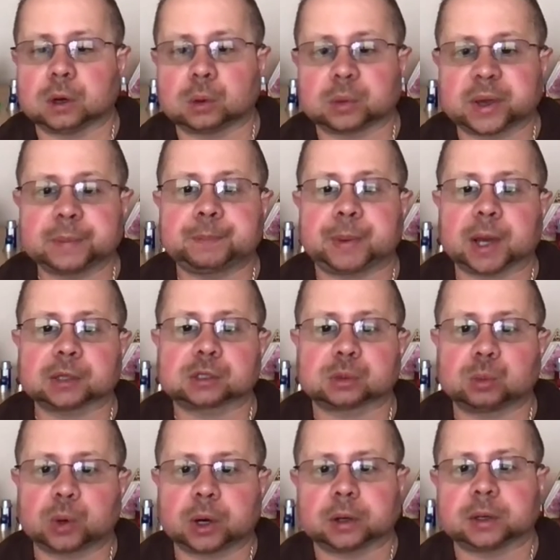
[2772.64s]
get back to
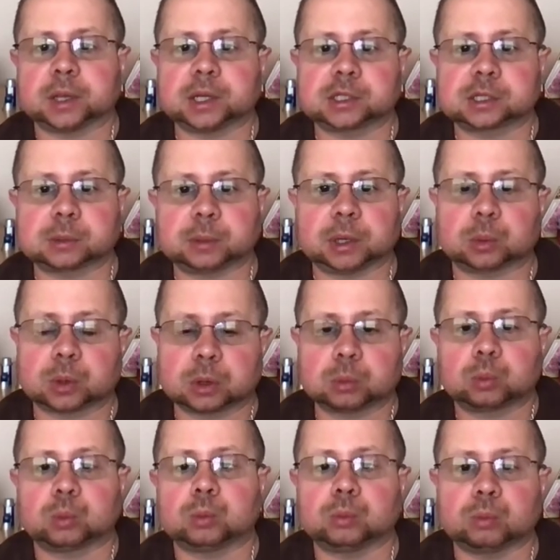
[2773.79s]
where it needs to be,
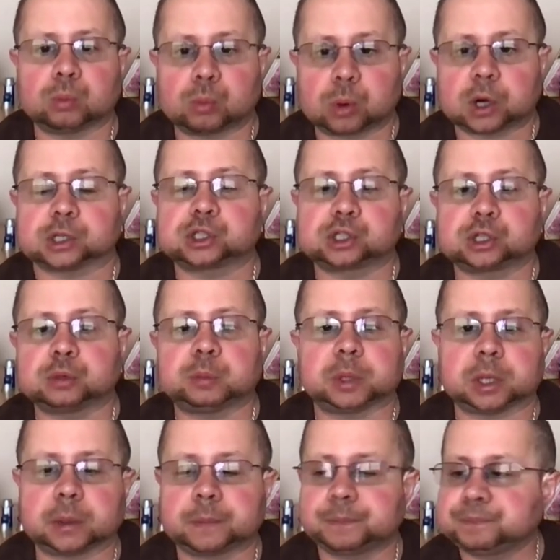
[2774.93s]
where it should
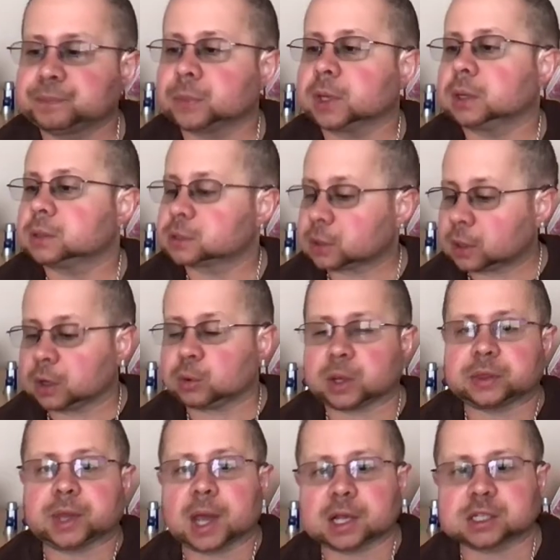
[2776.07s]
be. So anyway,
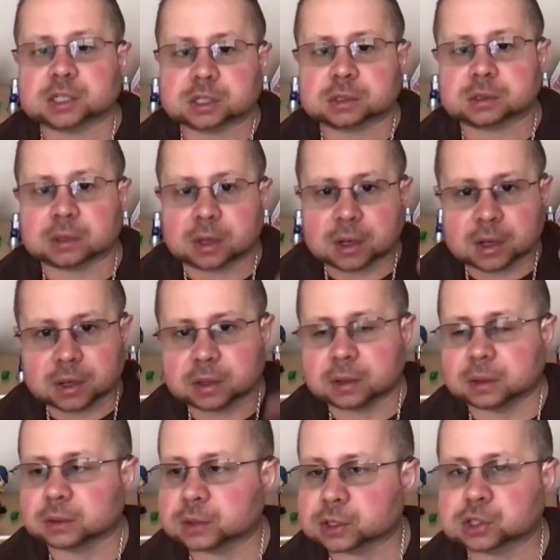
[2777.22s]
that's
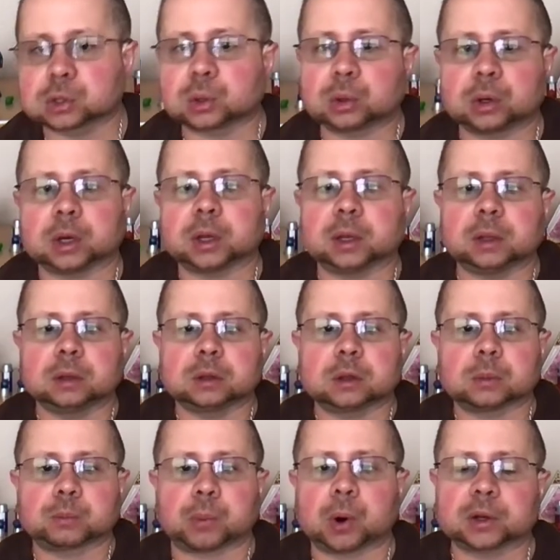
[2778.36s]
the story, the
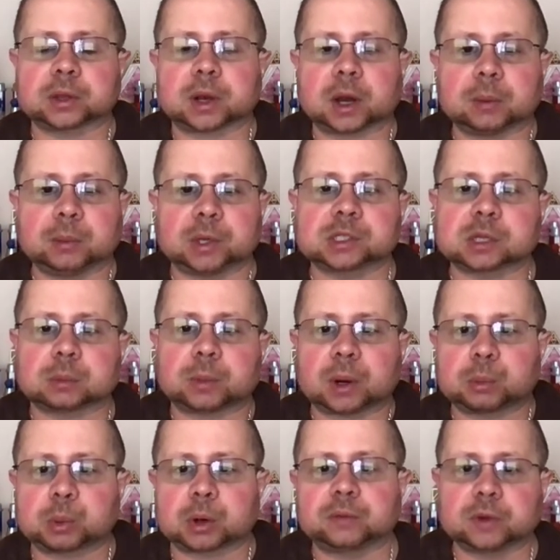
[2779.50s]
part that I missed in my
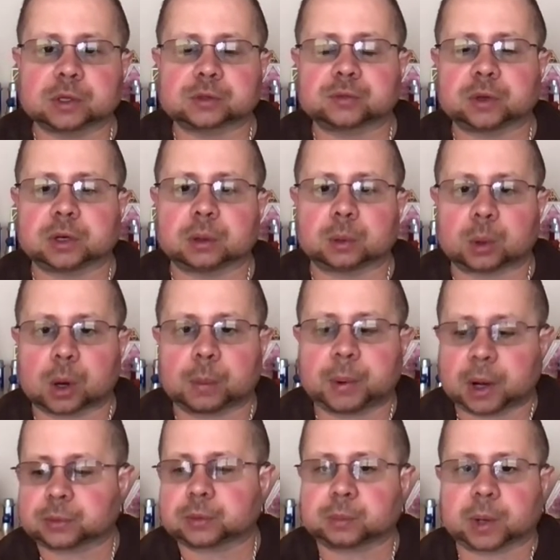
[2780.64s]
previous video
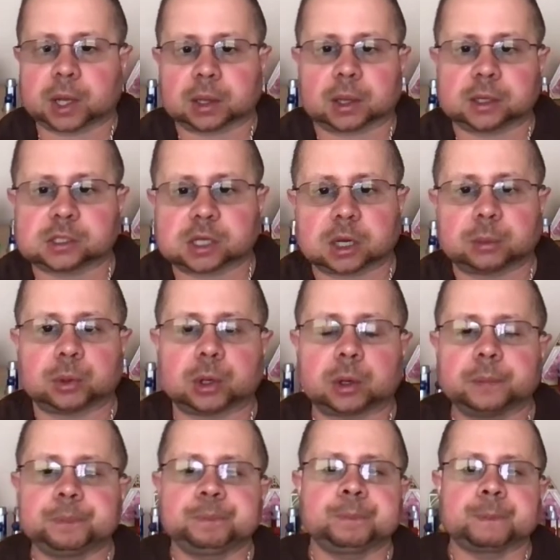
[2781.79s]
about my lightsaber.
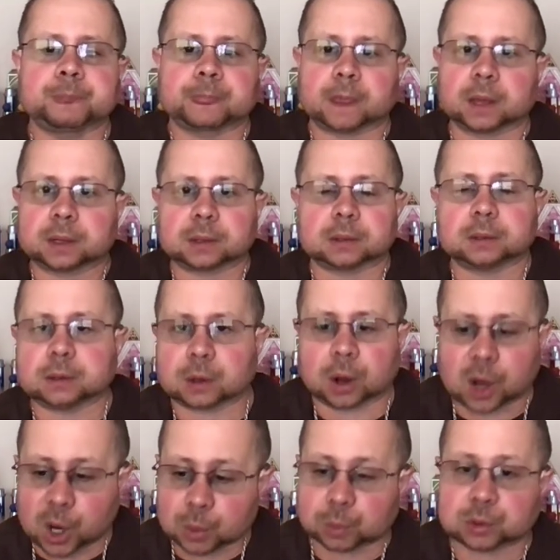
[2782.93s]
That I
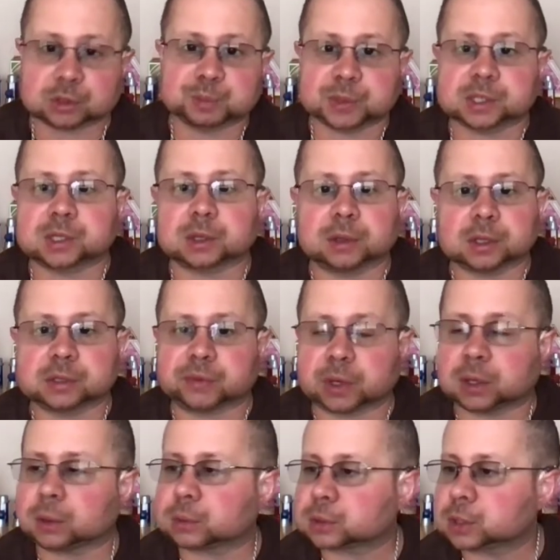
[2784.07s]
almost missed in this
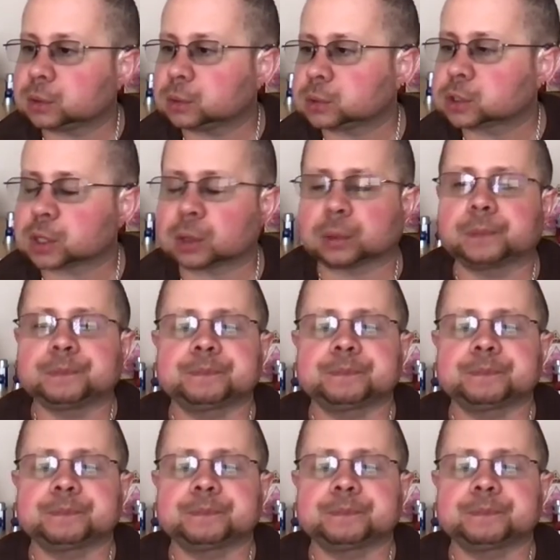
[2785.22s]
video too. So,